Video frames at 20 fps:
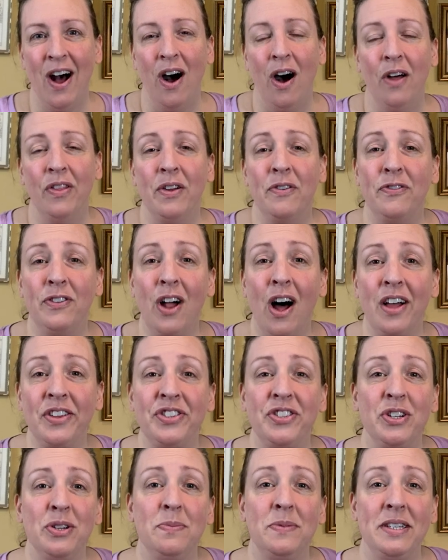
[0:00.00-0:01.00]
On the
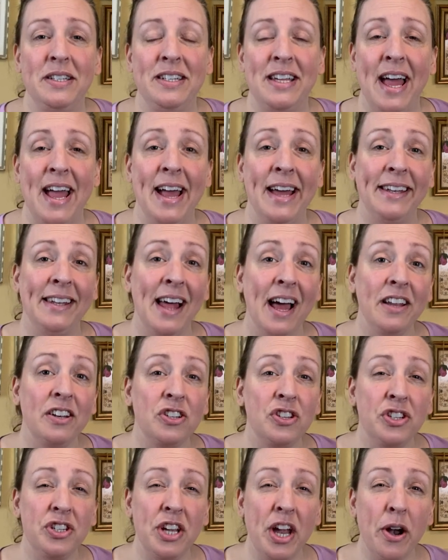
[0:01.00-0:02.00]
Flosstube today, I'd like to
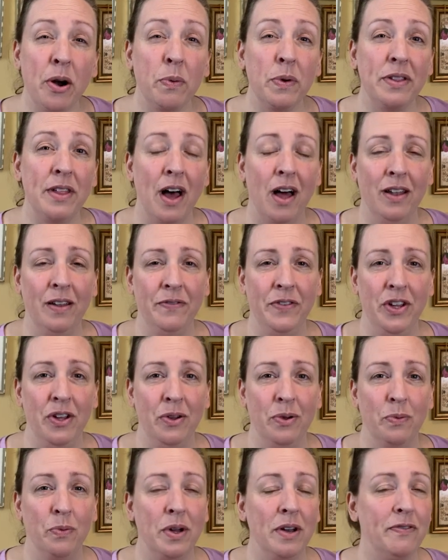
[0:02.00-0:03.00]
share with all of
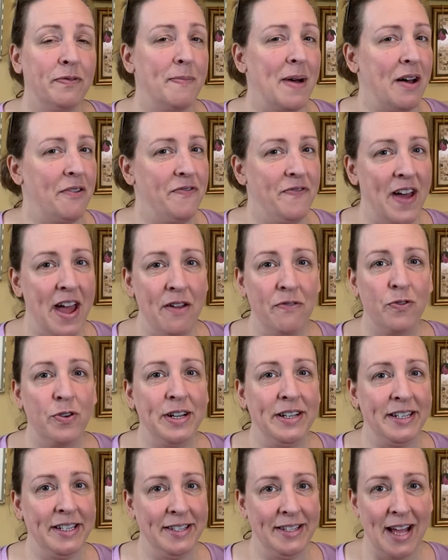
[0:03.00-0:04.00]
you one of my
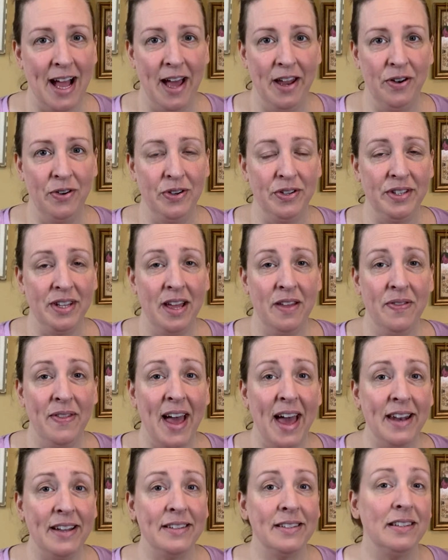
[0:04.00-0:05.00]
favorite designers, and
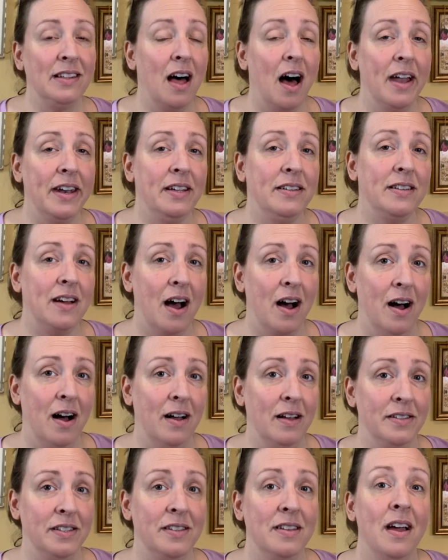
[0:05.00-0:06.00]
that is Lottie
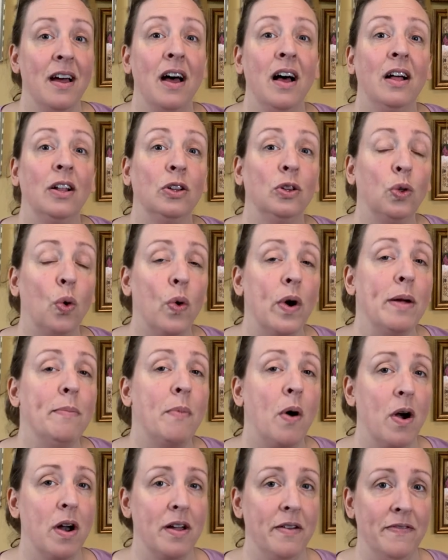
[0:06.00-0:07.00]
Dawes, Lori
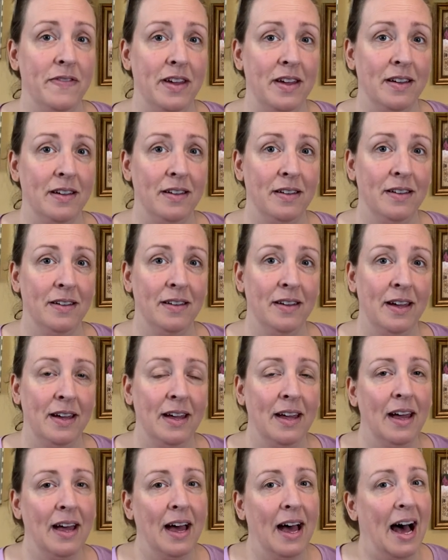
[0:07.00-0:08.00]
Markovich.
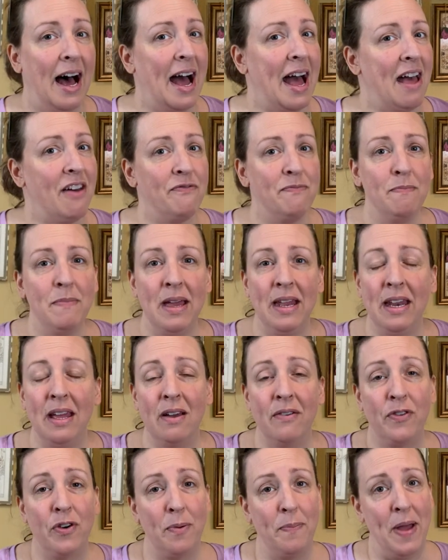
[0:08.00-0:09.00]
I have many
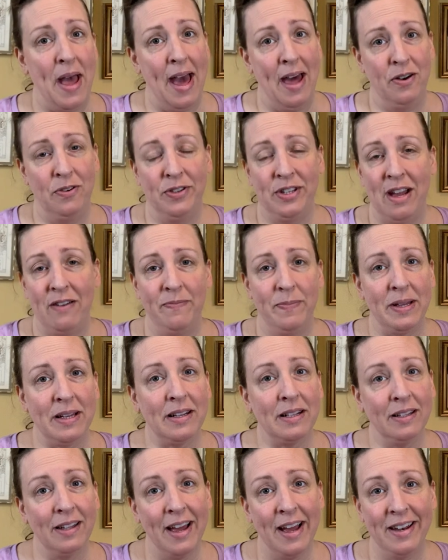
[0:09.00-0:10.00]
of her patterns I've been
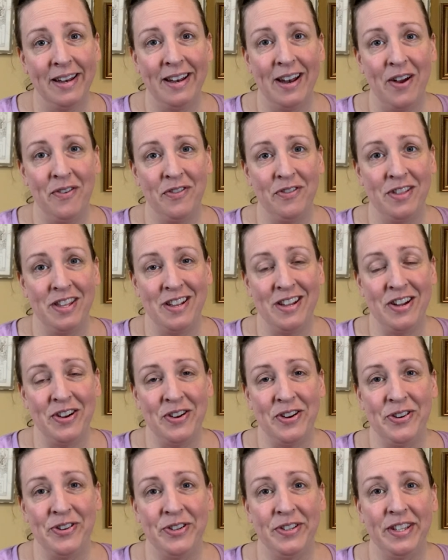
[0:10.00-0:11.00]
collecting over the
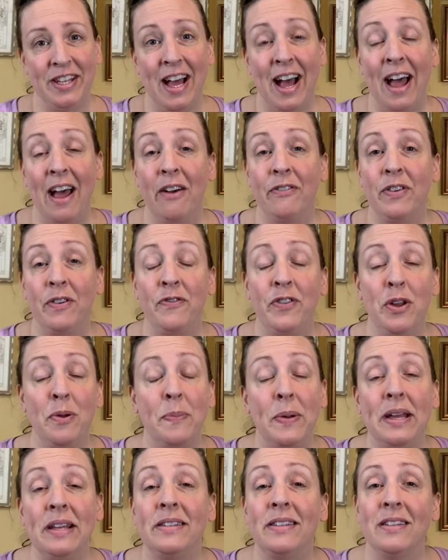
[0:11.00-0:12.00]
years. I have a few
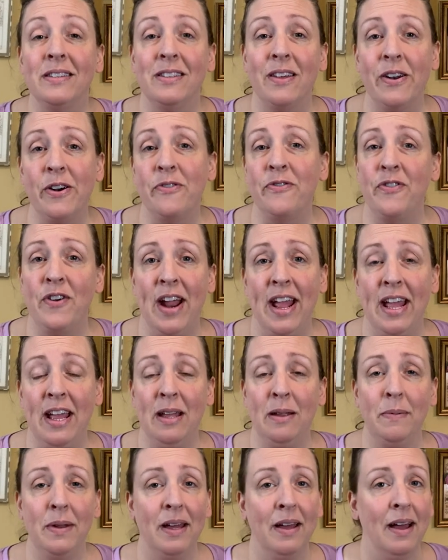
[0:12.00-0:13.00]
pieces that are
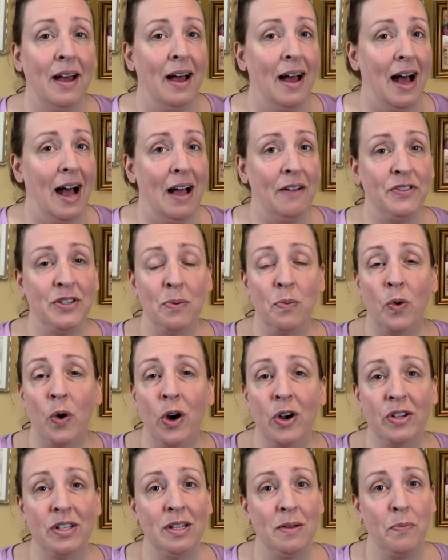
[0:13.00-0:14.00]
framed, I have some
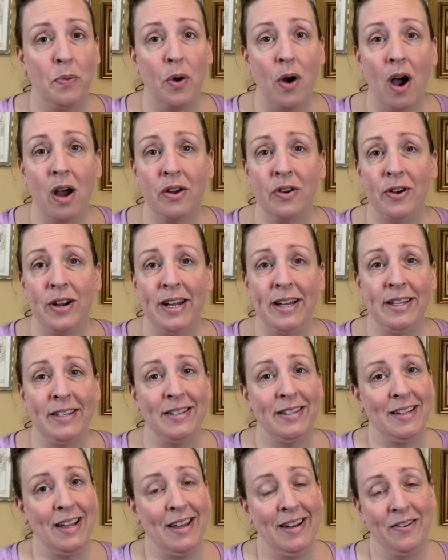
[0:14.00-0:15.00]
works in
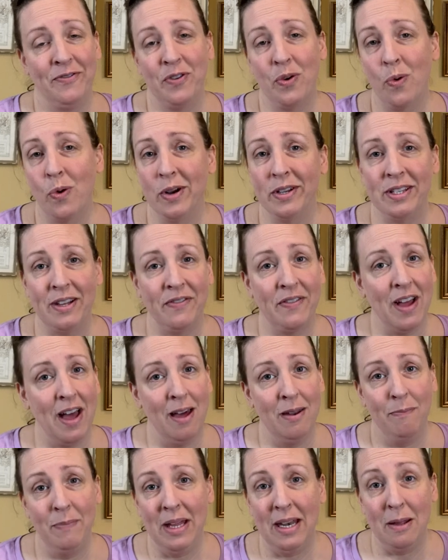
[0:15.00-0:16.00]
progress, and of course I've
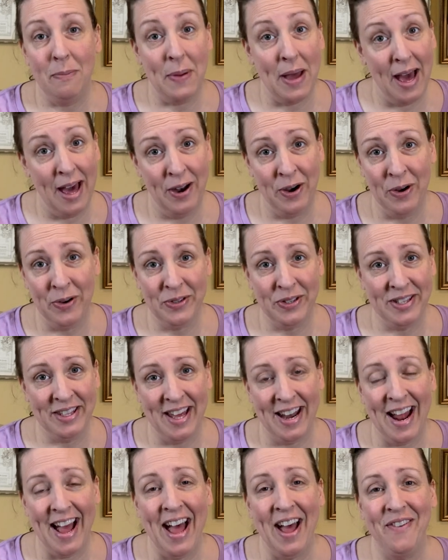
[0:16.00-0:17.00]
got many patterns
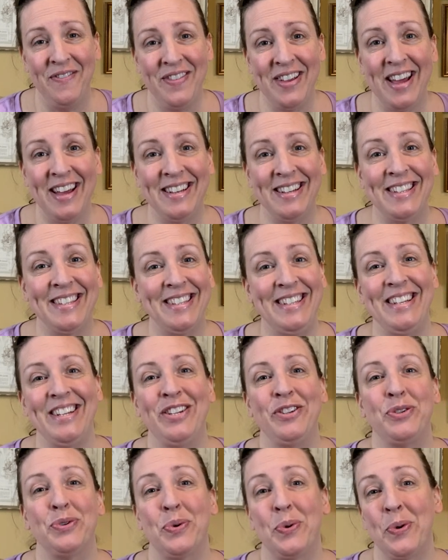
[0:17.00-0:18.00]
that I have yet to
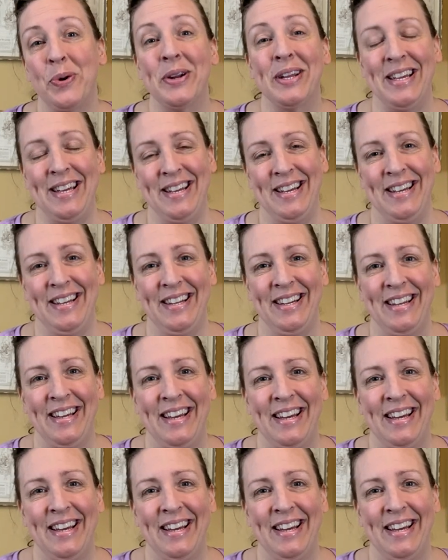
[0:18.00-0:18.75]
stitch or kit.